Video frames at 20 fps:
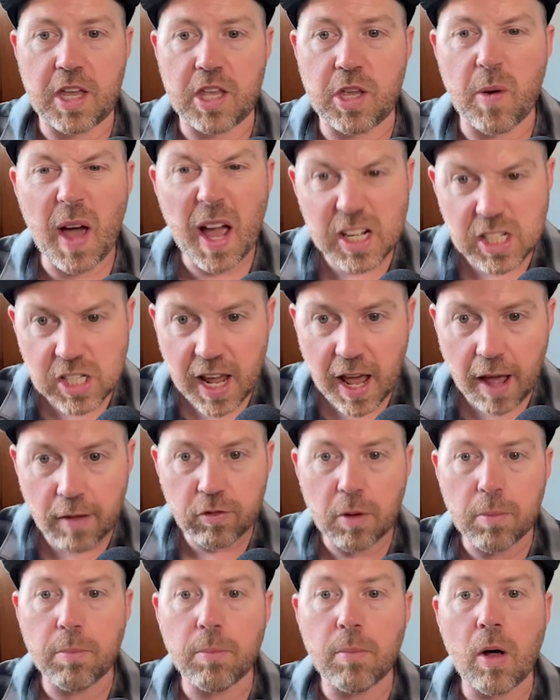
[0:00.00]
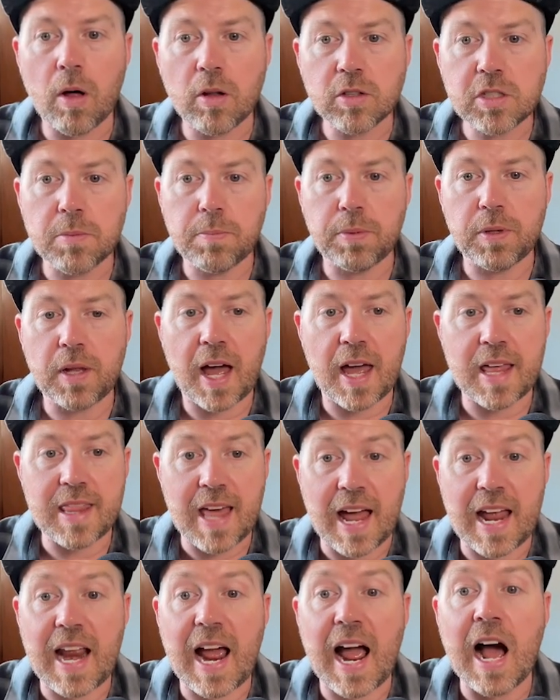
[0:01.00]
You actually have to multiply
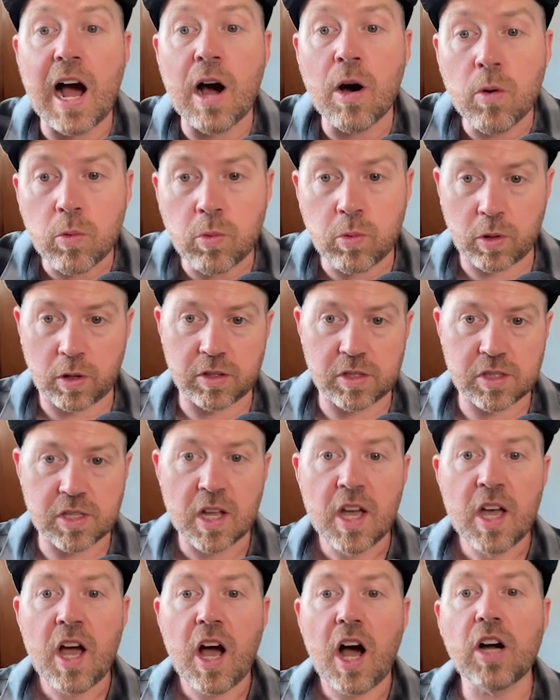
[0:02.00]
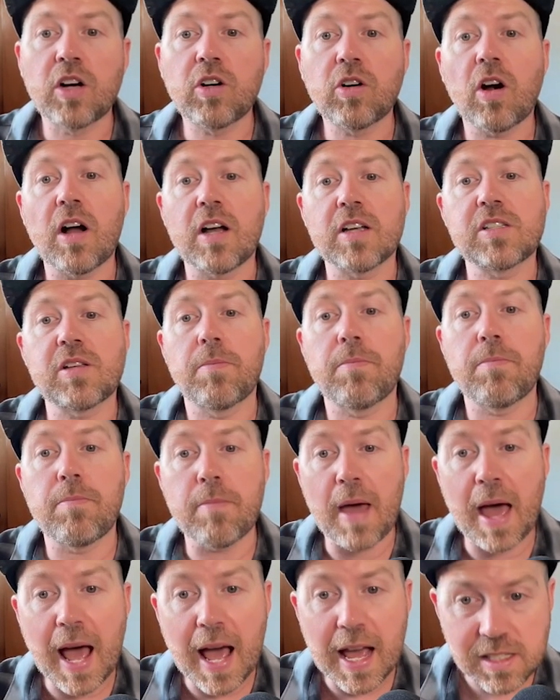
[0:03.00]
that outwards across a
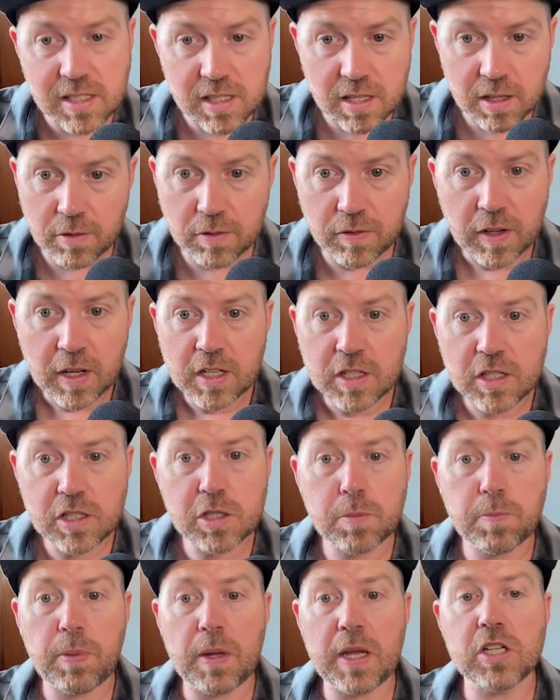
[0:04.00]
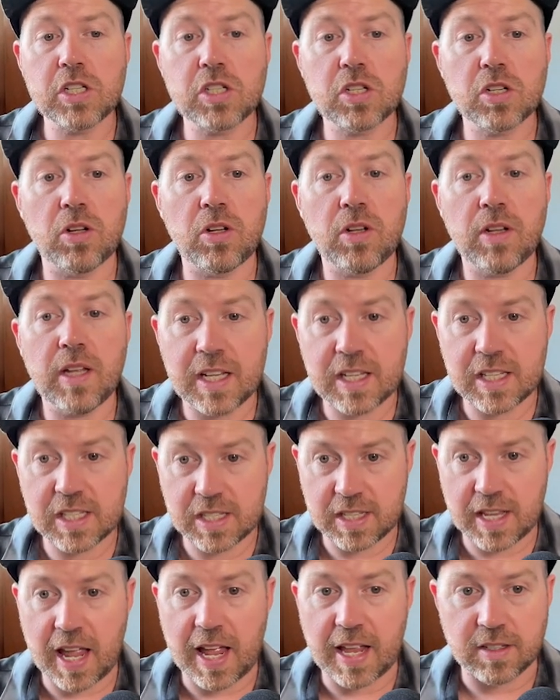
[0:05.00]
massive spatial
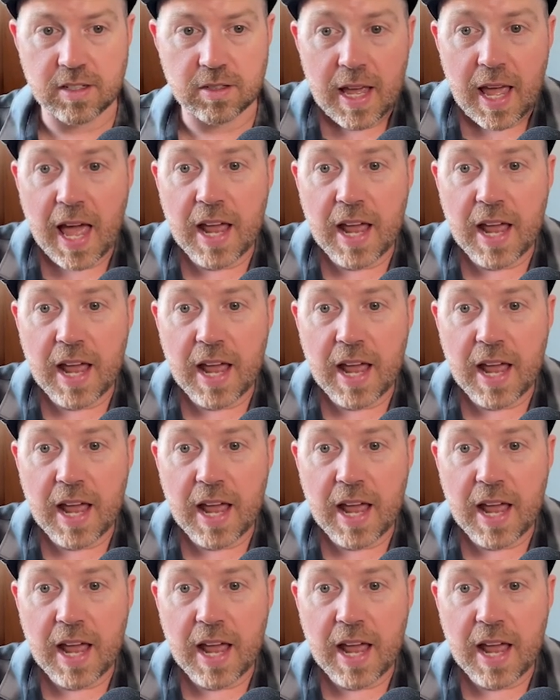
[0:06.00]
extent.